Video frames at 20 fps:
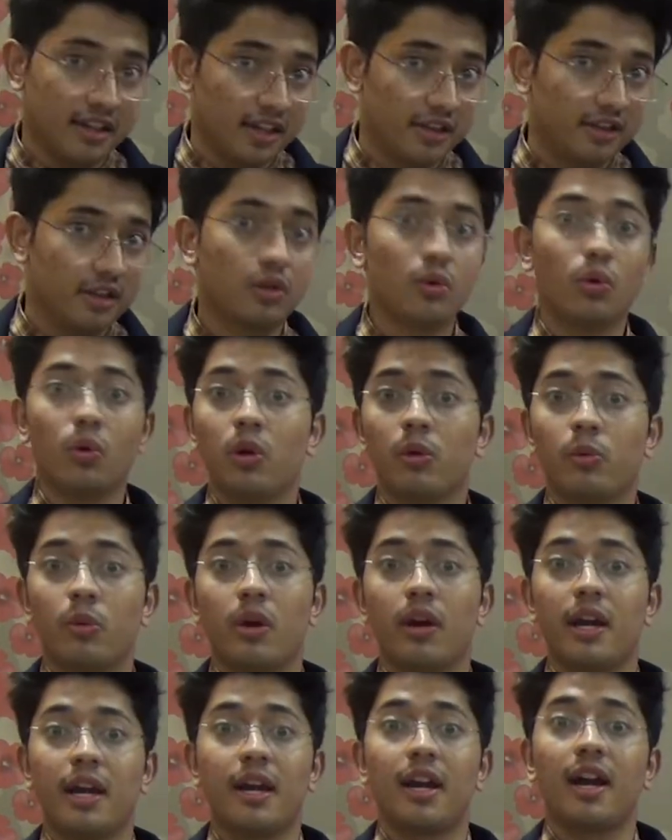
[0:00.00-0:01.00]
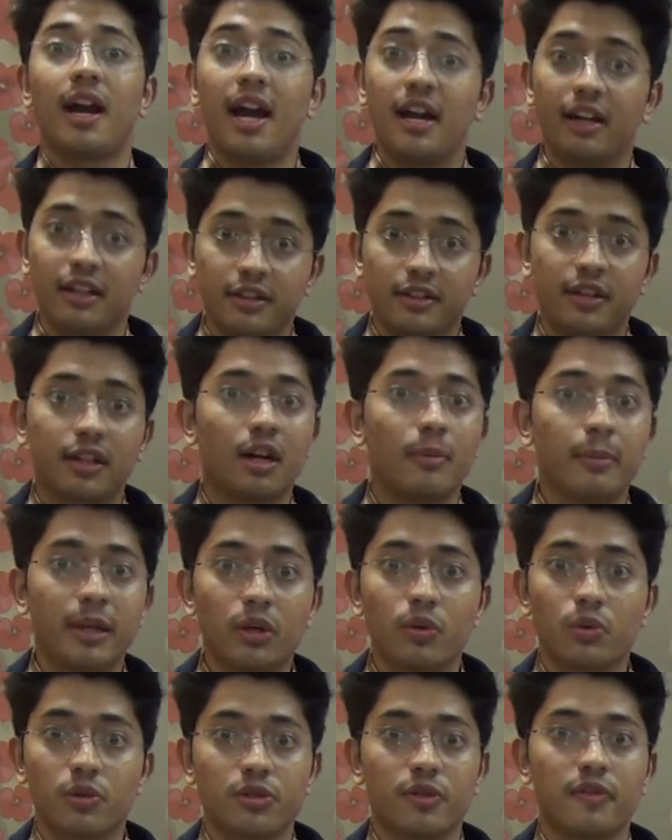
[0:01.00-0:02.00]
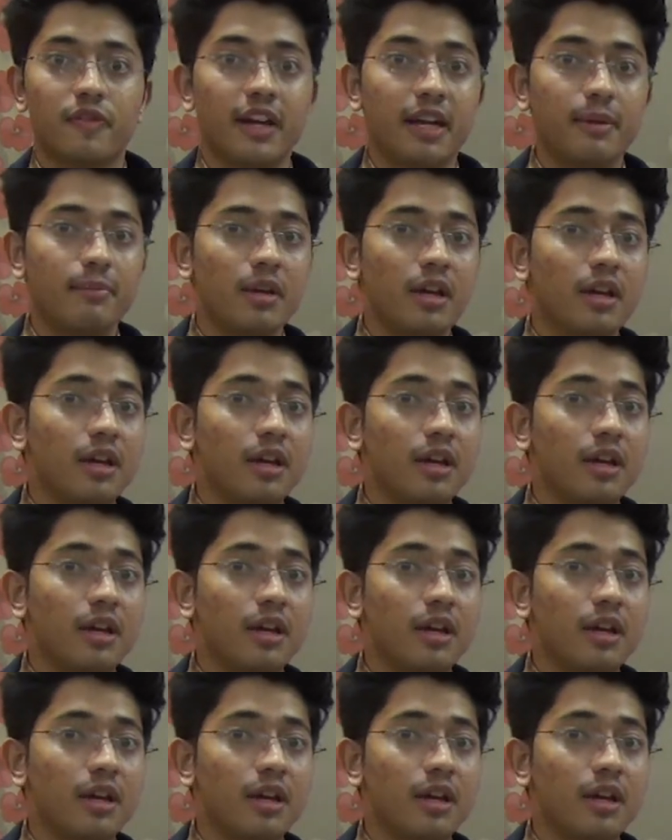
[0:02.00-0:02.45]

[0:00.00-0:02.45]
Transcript: in the Cold War era and in the coming course of time.